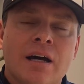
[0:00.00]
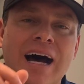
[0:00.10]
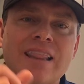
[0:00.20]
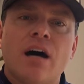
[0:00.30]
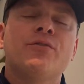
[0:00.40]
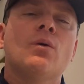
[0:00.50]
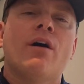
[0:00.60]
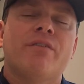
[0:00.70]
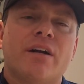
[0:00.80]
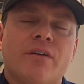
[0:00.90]
I love you
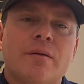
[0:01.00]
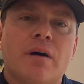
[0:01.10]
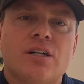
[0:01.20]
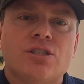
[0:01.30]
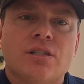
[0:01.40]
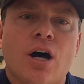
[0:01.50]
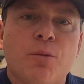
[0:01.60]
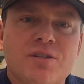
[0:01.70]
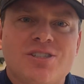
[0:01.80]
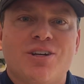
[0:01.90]
all very, very much.
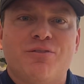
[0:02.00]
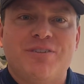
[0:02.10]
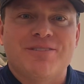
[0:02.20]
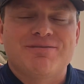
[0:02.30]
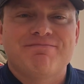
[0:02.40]
Hope to see you on the field.